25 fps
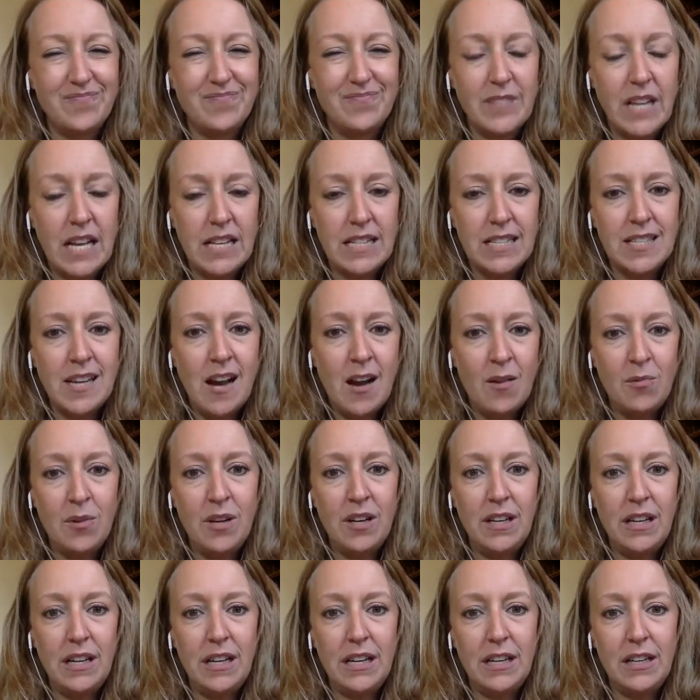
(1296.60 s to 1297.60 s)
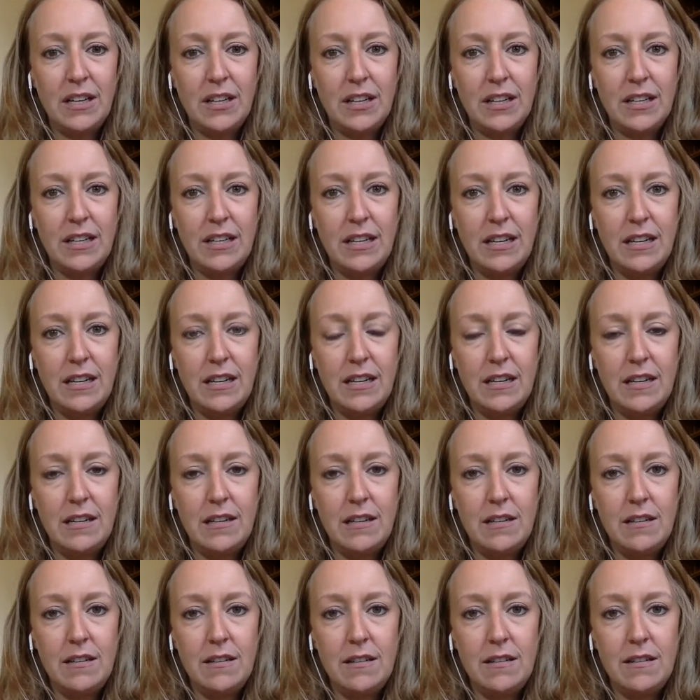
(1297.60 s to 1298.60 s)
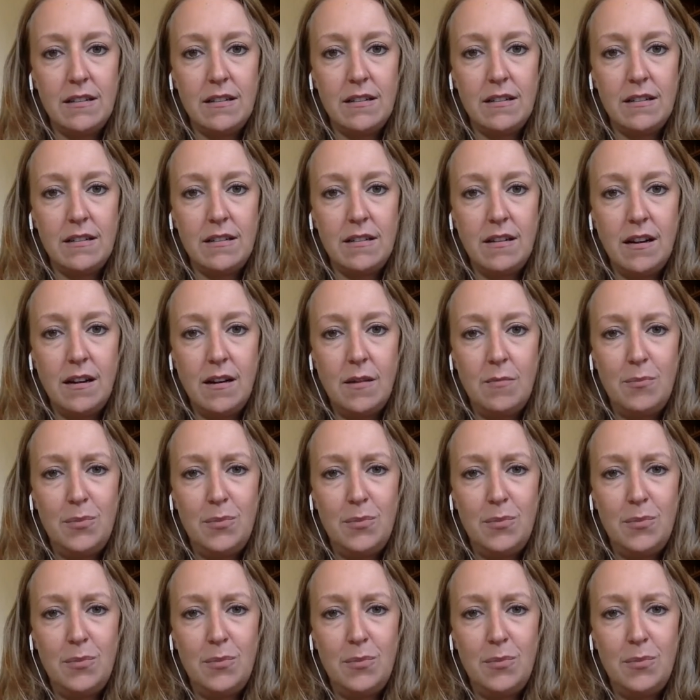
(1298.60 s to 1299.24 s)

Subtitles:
that's not really a